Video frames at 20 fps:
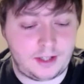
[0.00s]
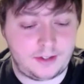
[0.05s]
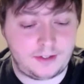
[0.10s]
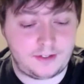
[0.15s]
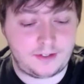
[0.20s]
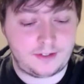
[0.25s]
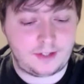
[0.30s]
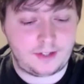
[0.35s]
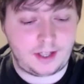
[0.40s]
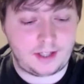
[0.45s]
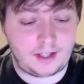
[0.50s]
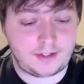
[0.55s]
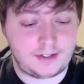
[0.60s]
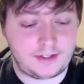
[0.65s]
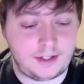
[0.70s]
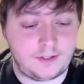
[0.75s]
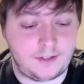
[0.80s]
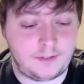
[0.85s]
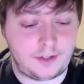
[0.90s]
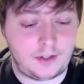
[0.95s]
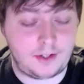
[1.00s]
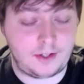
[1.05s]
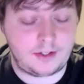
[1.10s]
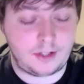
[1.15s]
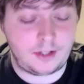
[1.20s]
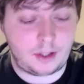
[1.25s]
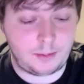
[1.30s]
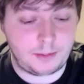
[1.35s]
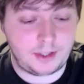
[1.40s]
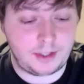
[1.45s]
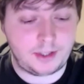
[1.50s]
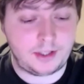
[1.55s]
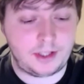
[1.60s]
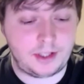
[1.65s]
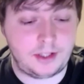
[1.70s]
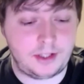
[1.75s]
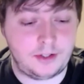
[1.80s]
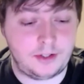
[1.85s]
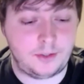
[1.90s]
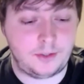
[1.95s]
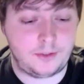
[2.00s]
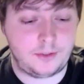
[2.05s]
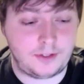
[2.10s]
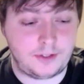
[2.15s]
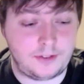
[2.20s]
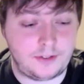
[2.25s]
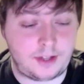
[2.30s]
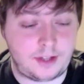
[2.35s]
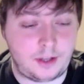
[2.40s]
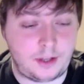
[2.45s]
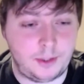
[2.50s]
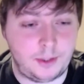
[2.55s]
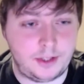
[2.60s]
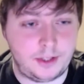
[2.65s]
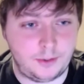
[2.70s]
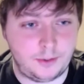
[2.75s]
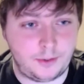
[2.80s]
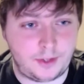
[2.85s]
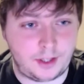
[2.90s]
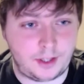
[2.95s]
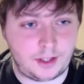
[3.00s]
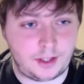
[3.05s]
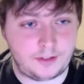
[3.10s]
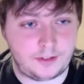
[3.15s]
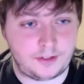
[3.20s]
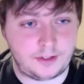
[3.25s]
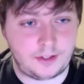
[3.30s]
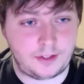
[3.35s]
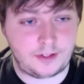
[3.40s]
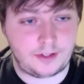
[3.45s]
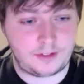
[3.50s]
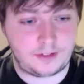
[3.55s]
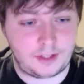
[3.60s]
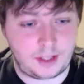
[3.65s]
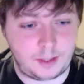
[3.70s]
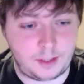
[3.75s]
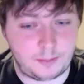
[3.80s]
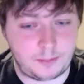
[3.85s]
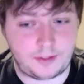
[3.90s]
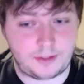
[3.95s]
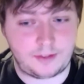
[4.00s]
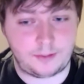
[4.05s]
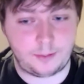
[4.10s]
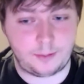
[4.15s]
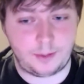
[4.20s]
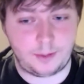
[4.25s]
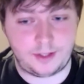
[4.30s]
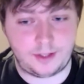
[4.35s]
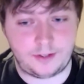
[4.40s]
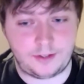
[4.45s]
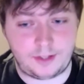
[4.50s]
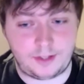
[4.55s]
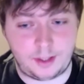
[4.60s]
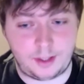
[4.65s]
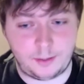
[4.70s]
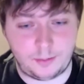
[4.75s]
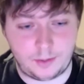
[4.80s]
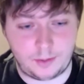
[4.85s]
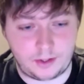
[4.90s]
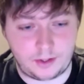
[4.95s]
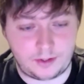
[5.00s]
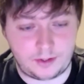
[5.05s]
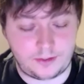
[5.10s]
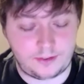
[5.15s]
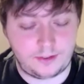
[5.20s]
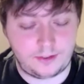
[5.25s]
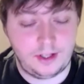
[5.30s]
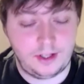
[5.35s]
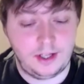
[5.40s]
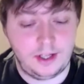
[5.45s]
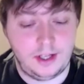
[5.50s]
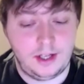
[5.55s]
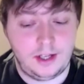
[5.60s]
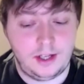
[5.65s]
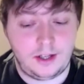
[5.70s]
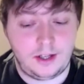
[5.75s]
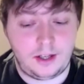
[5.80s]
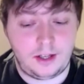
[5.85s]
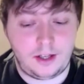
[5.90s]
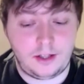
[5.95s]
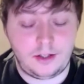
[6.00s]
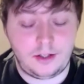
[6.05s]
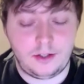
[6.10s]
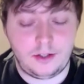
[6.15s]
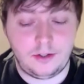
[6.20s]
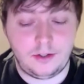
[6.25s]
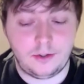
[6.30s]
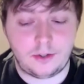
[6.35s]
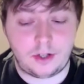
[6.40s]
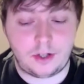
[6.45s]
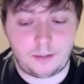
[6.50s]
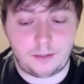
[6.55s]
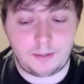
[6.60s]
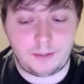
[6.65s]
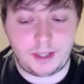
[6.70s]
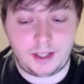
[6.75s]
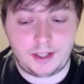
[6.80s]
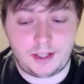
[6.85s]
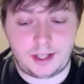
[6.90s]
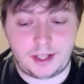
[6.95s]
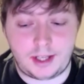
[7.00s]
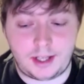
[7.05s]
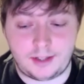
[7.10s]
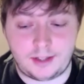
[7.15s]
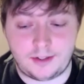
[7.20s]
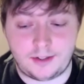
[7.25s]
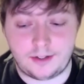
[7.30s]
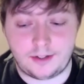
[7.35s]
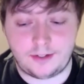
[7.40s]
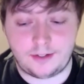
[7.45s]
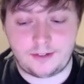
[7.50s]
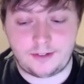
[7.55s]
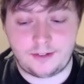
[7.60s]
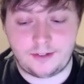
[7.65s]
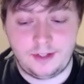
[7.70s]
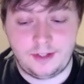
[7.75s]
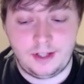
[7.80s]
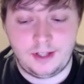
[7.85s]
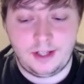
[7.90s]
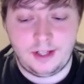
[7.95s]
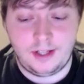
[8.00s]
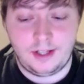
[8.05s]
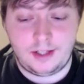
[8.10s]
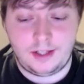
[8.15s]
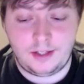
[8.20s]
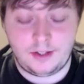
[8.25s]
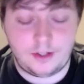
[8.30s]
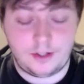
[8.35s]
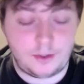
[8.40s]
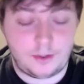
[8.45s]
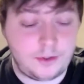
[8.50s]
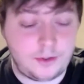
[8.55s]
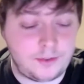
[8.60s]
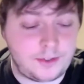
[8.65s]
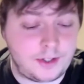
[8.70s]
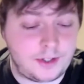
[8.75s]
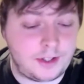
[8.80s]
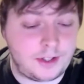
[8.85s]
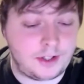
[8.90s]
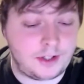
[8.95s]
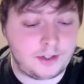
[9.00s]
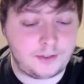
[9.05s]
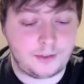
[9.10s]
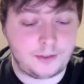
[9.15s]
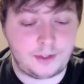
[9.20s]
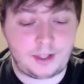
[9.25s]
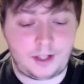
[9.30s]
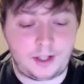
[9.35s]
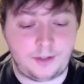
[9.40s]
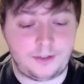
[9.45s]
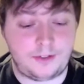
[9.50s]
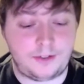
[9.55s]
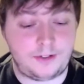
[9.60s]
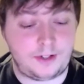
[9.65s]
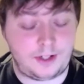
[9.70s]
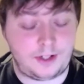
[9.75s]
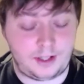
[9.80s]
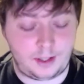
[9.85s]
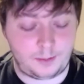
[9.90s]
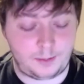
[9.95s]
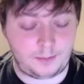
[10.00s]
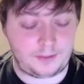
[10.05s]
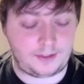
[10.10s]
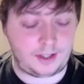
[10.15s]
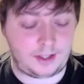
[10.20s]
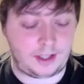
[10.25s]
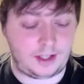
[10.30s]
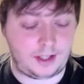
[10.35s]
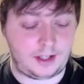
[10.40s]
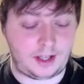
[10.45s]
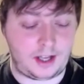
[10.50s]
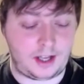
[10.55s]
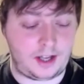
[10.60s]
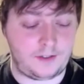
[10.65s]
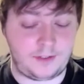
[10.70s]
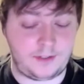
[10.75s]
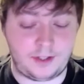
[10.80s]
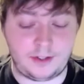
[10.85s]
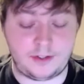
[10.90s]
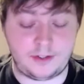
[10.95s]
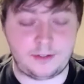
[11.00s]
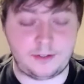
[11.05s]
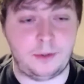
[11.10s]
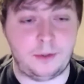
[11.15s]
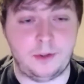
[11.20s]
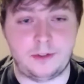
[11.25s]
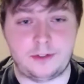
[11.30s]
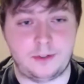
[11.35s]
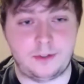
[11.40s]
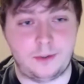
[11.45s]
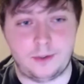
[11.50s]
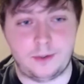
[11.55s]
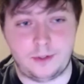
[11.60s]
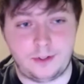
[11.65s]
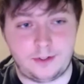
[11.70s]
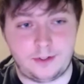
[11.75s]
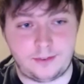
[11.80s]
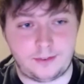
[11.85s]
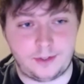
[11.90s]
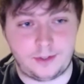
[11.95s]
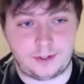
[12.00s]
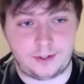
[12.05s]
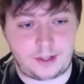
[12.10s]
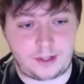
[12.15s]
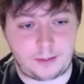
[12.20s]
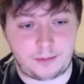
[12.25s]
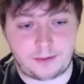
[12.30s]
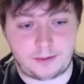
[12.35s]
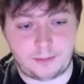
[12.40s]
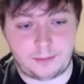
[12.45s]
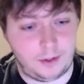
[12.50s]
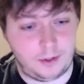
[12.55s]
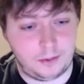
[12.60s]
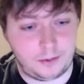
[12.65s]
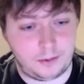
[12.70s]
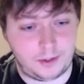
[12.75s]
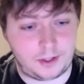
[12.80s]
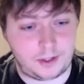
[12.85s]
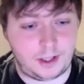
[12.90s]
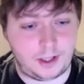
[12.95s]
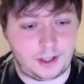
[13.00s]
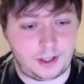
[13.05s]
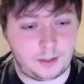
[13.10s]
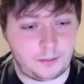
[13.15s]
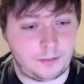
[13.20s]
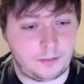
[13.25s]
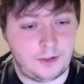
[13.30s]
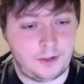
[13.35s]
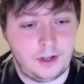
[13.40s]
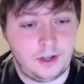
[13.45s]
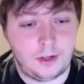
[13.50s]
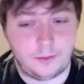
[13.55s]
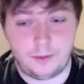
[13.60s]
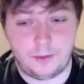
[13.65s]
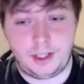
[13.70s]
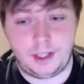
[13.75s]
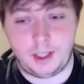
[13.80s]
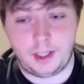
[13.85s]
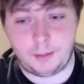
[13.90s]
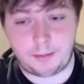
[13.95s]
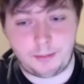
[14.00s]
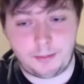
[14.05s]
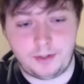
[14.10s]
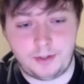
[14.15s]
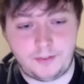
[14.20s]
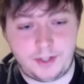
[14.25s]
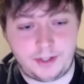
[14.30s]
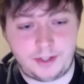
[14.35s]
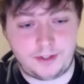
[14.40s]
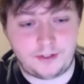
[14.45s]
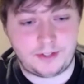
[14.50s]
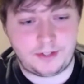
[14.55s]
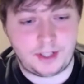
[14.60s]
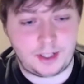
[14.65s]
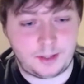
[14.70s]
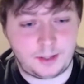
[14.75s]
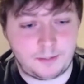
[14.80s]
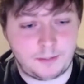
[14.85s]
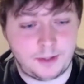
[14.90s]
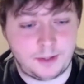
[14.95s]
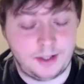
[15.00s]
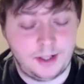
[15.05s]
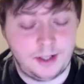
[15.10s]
sets in very dominantly, this is how we do things in this team, this is the way this team works. You come in and you've seen 100,000 times that having small stories, for example, small work items really helps motivate the team.